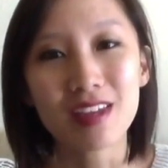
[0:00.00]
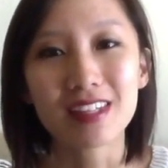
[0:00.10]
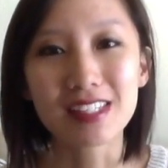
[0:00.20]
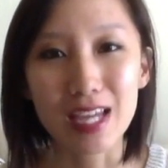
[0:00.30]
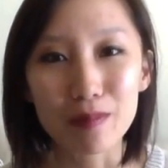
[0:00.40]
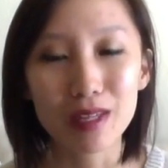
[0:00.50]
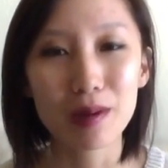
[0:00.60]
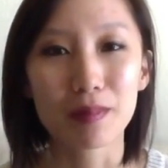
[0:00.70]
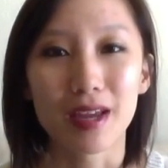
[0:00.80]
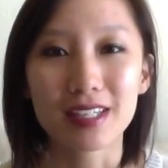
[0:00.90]
The same thing
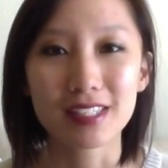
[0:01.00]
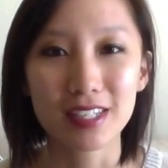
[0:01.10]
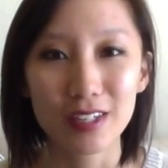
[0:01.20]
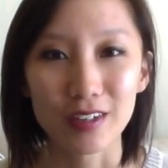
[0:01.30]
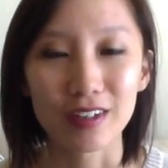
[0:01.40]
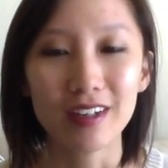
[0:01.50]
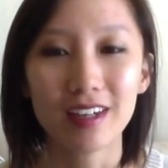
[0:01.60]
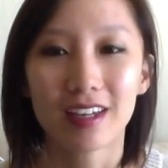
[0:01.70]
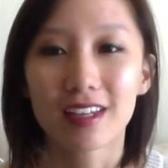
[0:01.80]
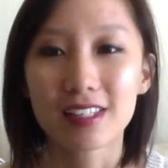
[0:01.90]
applies here,
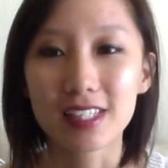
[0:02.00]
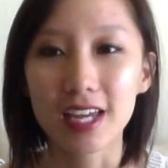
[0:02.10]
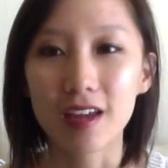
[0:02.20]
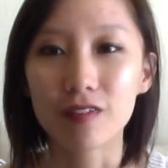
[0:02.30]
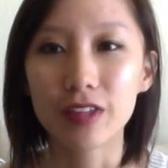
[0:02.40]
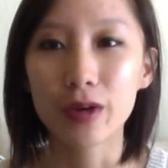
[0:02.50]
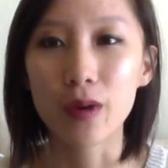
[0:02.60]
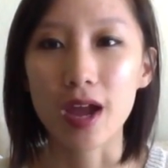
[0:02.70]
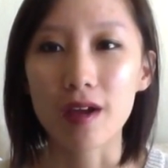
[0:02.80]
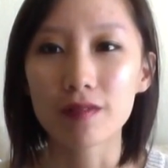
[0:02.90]
is that if they
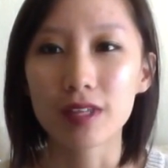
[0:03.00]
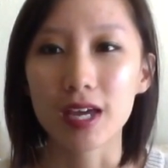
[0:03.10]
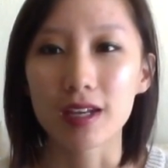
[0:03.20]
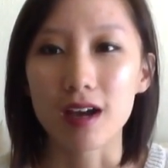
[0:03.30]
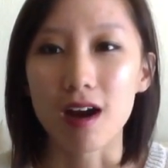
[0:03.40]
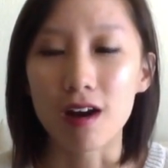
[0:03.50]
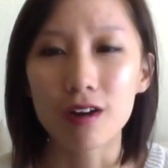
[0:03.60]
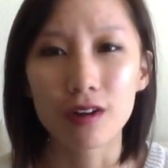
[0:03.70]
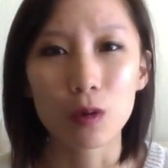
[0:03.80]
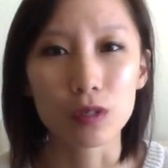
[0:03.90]
don't have that
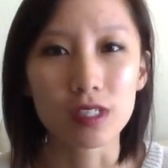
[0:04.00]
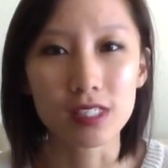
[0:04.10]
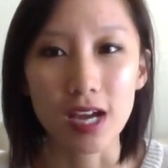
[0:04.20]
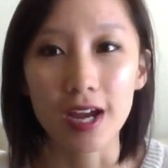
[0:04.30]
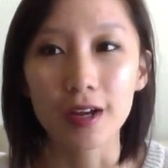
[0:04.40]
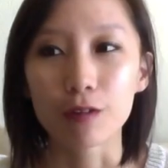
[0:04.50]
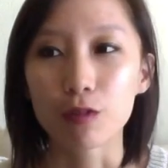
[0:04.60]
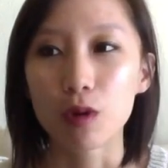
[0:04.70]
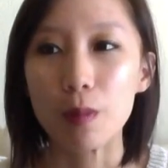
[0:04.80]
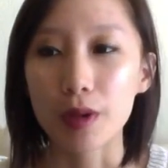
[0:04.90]
hunger or desire
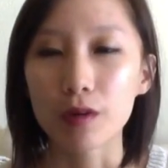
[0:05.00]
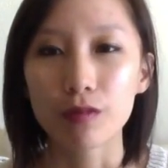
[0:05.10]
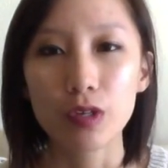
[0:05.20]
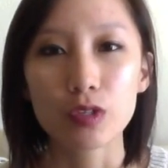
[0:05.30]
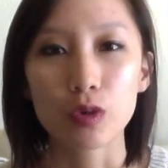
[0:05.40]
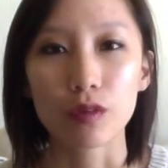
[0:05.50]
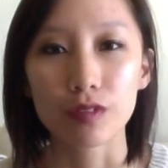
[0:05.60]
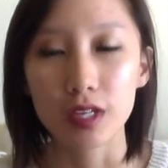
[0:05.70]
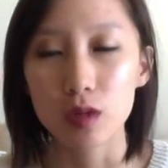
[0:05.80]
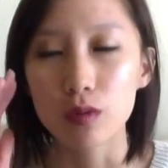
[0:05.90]
for a better future, or if
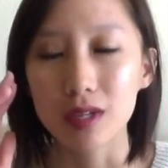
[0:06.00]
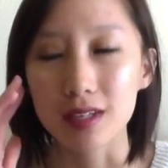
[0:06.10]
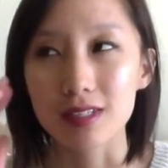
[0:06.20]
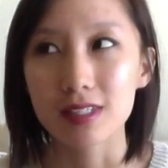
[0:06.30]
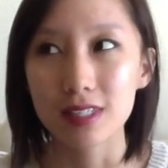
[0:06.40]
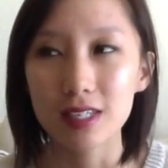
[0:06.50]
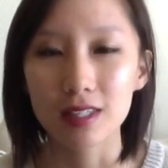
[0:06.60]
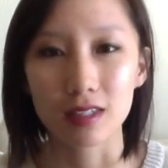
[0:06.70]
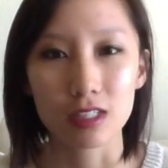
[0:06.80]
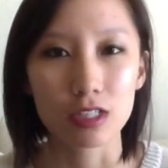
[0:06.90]
they don't yet see
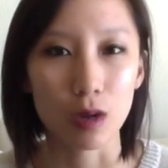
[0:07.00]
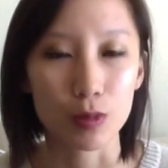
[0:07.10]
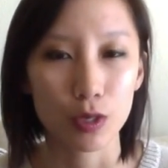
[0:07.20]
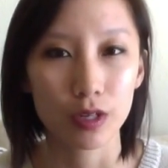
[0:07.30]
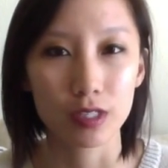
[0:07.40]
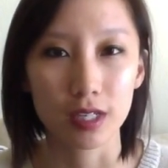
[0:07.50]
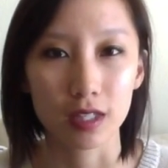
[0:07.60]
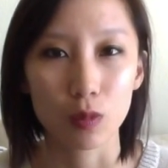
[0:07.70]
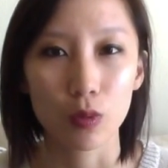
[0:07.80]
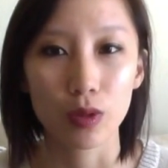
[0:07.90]
that this is an opportunity to
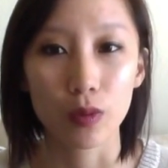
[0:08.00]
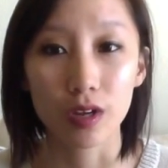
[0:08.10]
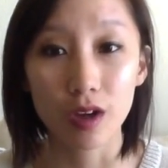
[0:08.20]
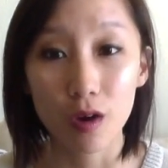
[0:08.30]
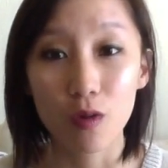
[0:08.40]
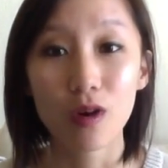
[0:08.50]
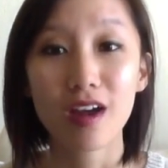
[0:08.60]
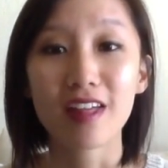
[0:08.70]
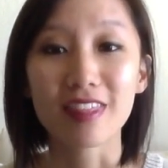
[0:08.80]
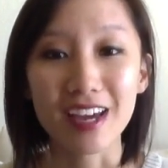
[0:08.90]
get them where they want to go,
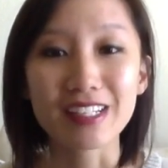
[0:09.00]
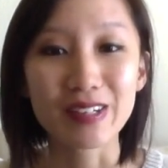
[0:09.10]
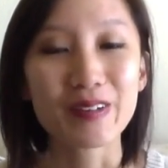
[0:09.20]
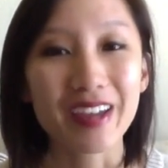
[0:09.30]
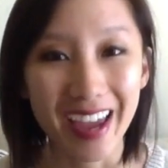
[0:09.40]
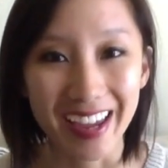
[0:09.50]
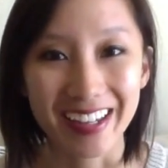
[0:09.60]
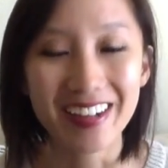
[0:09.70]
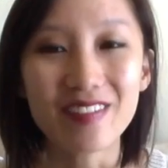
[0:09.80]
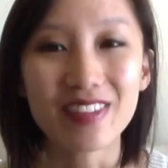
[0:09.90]
that's okay.
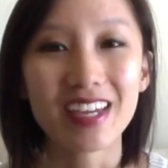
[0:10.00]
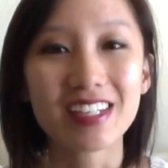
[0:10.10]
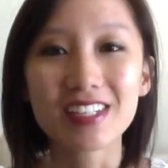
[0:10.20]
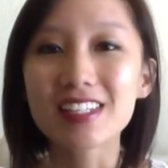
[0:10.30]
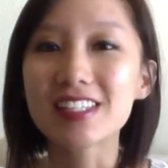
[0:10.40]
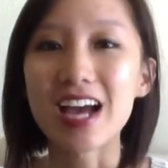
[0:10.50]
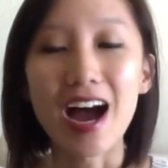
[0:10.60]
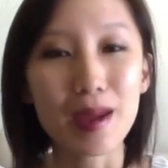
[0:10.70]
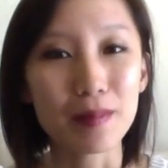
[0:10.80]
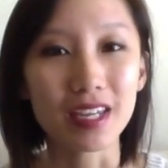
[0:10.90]
It's just
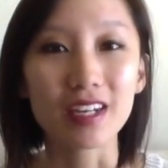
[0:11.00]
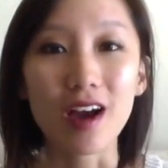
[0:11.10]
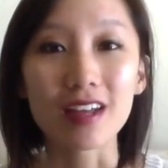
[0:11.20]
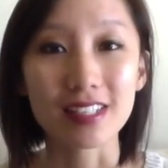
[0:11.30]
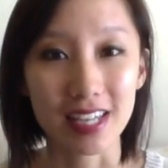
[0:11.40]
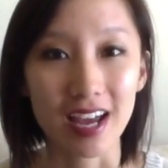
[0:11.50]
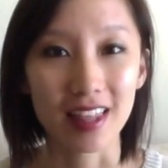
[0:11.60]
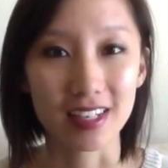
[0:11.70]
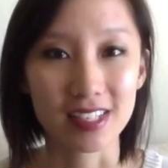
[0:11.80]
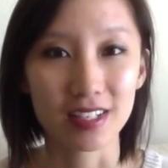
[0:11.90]
timing, not
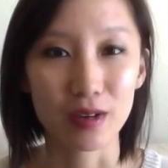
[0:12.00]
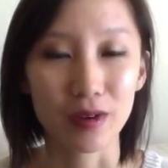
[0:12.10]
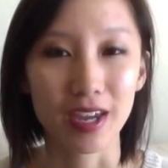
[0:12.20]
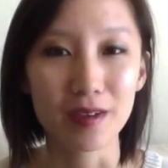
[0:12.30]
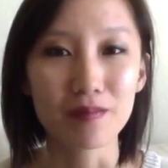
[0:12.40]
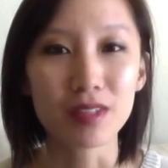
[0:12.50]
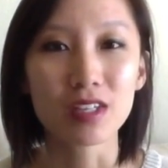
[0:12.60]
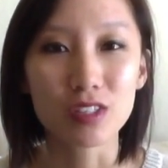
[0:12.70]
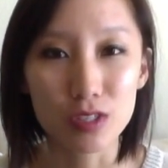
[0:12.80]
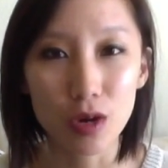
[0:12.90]
talent, okay?
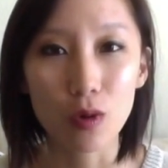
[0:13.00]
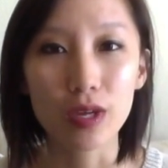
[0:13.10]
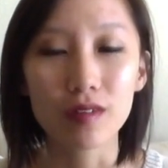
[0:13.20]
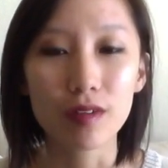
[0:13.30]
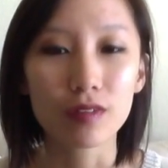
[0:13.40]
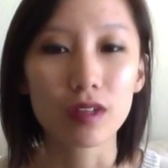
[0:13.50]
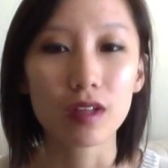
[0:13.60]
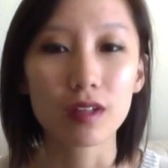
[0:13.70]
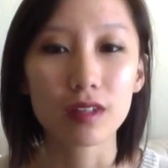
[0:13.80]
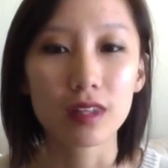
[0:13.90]
So even if
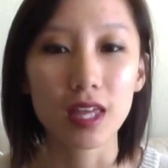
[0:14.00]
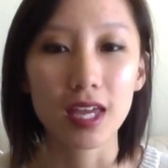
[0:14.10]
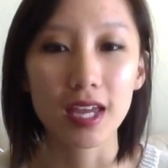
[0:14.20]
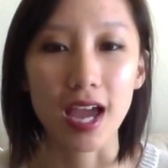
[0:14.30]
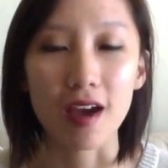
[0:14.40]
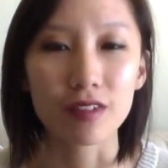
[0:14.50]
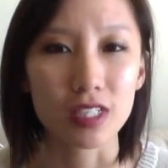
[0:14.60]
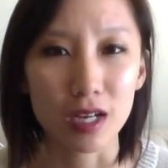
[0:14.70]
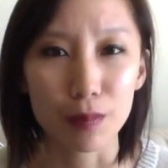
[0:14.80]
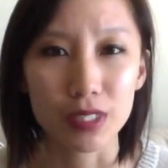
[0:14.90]
they have a
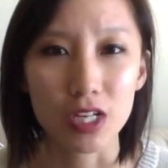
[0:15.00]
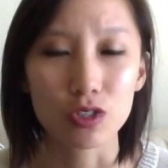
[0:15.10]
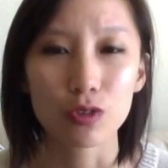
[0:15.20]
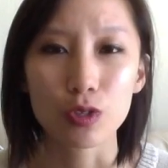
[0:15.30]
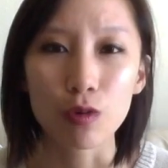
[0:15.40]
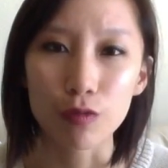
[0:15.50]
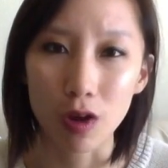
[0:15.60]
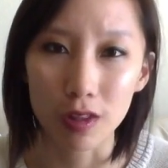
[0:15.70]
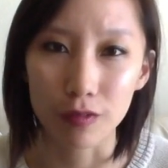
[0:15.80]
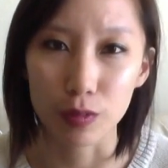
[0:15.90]
ton of potential, don't
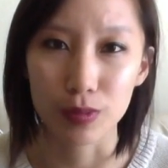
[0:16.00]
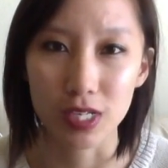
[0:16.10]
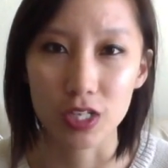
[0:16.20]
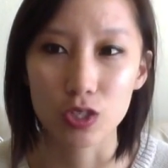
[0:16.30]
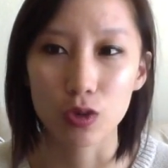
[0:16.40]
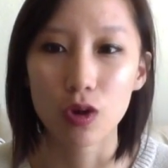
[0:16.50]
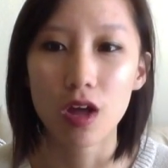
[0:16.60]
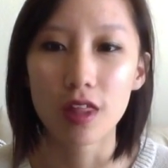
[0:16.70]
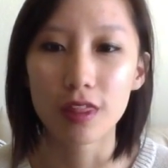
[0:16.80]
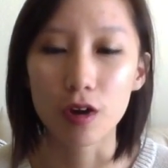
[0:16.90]
fall in love with potential.
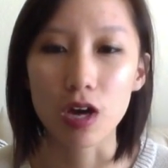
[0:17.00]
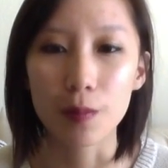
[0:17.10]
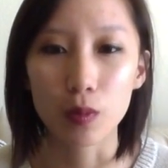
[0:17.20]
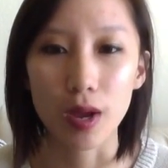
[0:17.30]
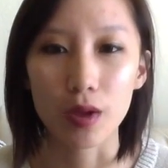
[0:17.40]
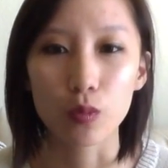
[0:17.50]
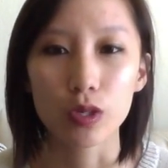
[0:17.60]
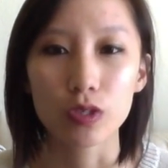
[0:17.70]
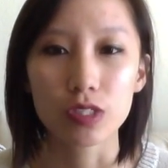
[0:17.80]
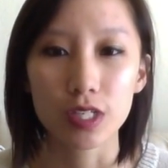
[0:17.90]
They'll come around
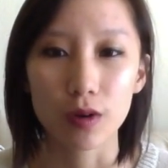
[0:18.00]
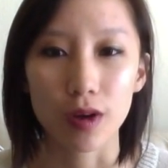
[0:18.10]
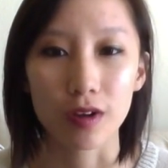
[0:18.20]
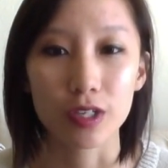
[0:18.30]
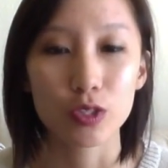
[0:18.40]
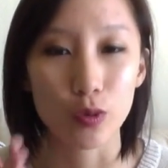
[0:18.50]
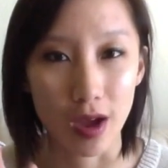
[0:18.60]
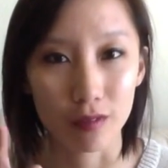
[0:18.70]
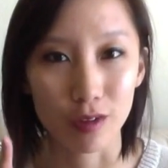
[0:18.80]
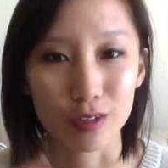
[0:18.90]
when you stick around because you
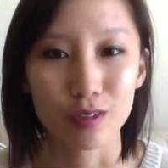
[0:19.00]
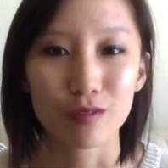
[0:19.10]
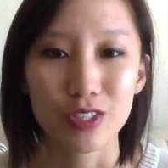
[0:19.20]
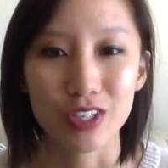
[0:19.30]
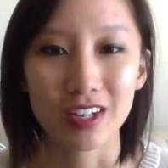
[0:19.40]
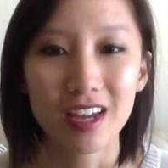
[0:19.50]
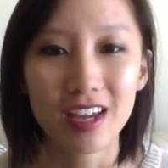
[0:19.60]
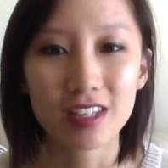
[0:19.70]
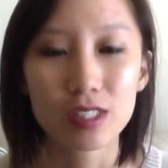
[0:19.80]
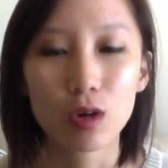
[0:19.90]
have long-term vision.
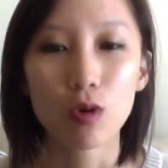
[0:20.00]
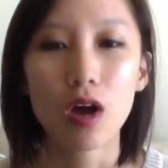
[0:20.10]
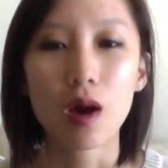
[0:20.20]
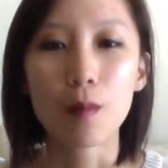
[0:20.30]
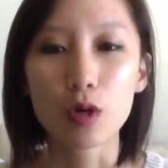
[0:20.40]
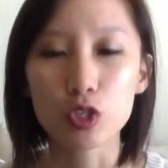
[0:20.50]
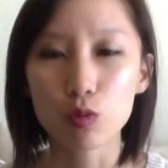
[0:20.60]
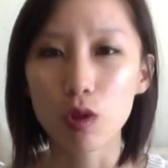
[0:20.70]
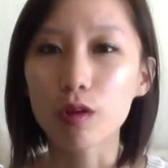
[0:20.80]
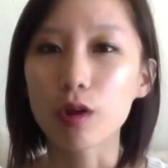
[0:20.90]
So
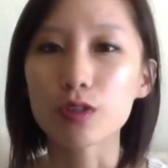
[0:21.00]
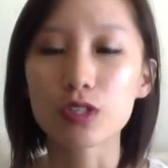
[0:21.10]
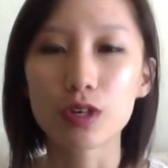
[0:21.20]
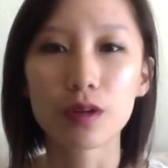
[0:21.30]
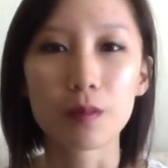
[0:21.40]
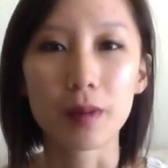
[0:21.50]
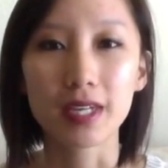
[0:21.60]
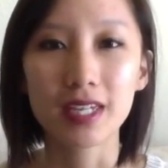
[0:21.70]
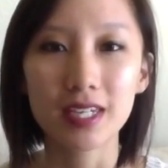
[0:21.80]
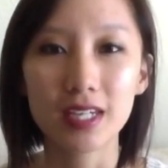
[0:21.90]
emotional roller coaster, my
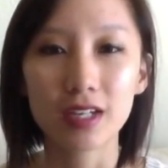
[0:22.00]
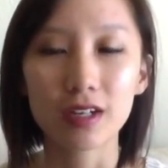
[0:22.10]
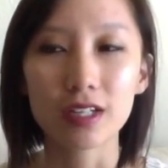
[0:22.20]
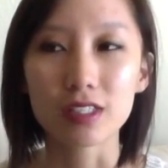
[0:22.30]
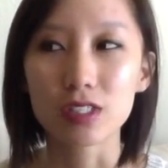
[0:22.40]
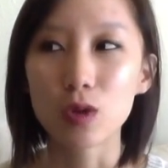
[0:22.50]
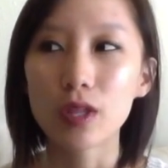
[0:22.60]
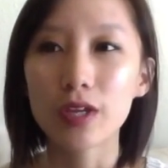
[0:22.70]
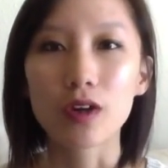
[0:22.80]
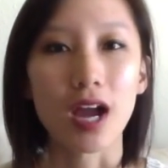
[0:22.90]
key here is don't
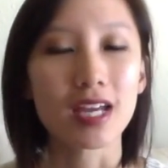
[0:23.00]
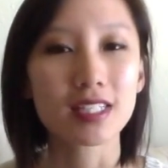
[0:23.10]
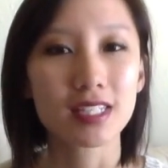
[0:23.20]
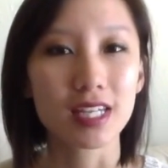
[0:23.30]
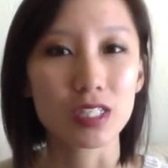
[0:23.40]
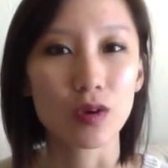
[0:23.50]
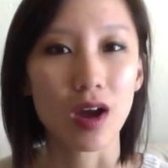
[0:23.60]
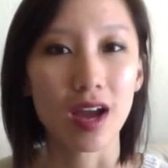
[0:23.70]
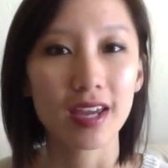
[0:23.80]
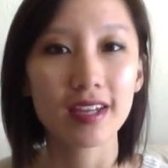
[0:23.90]
let your highs get too
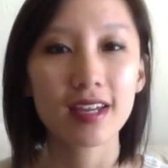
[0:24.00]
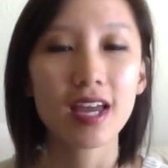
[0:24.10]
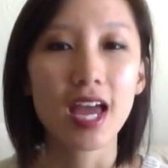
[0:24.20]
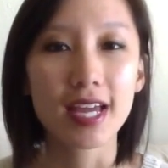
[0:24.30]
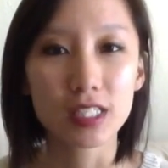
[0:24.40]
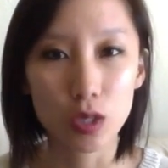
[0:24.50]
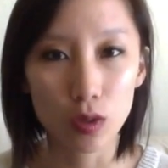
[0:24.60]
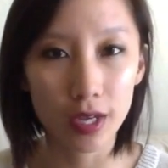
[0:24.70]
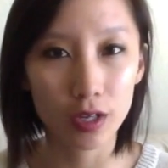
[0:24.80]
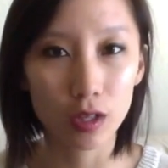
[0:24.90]
high and don't
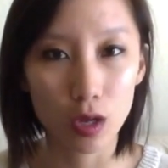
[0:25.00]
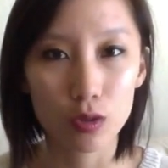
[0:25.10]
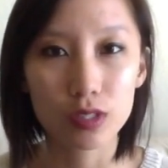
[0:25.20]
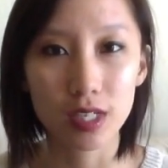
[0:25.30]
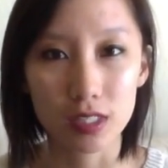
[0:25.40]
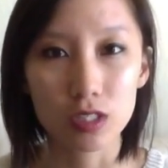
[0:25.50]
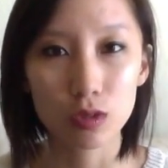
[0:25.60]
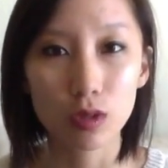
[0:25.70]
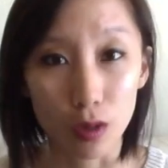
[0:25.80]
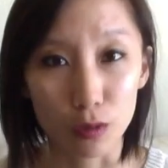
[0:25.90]
let your lows get
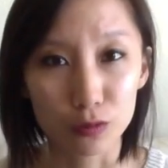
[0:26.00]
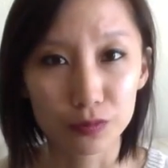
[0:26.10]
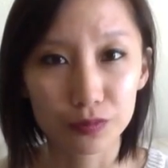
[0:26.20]
too low.